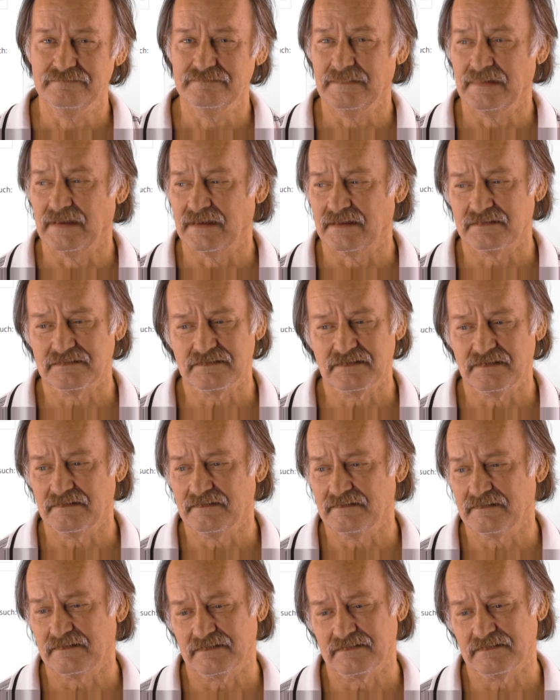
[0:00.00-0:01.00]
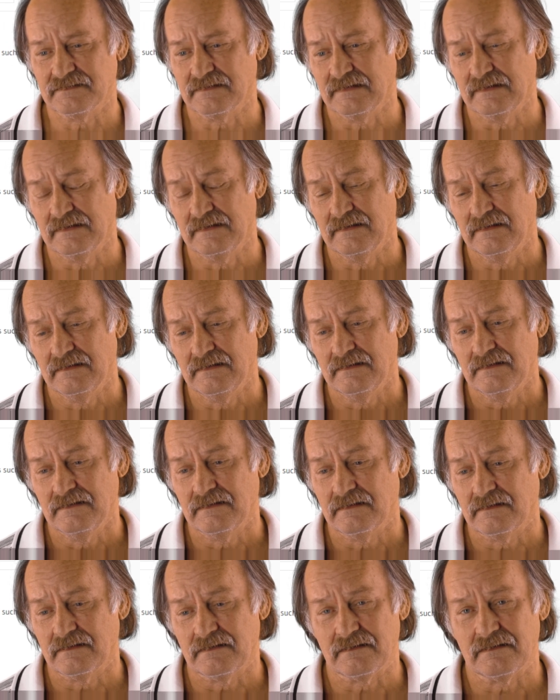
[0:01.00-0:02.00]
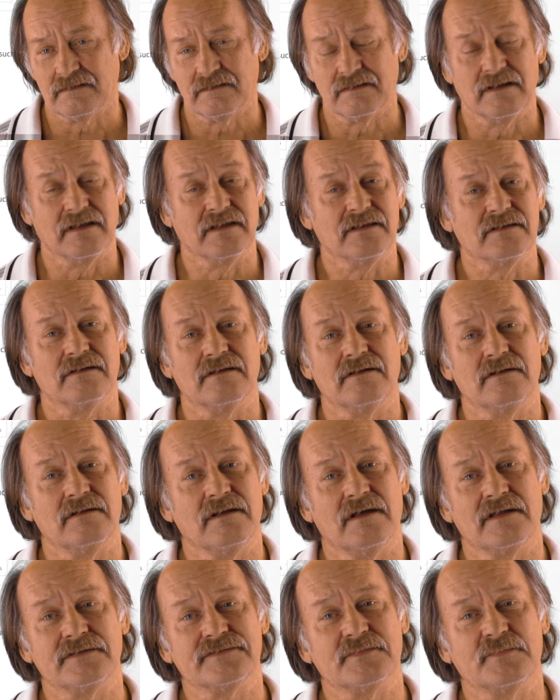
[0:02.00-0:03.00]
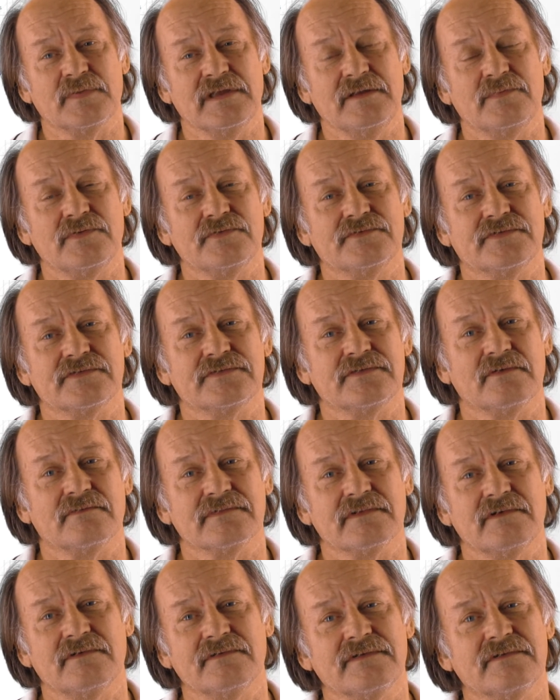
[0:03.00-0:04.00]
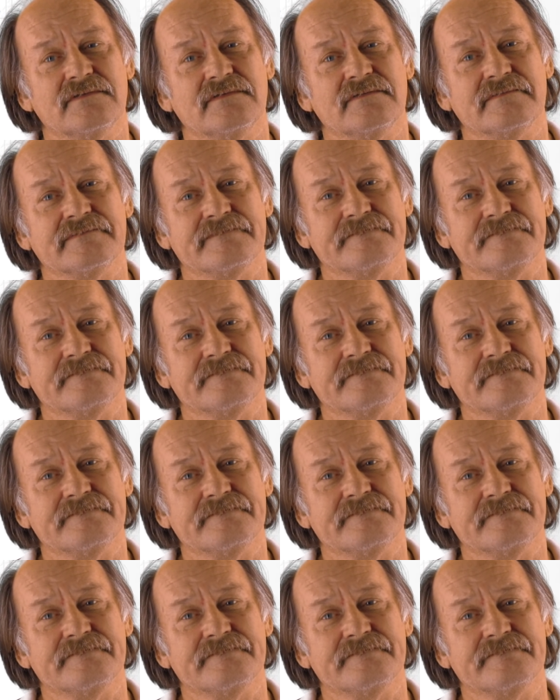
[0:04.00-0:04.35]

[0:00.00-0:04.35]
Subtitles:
And lots of people just don't know you.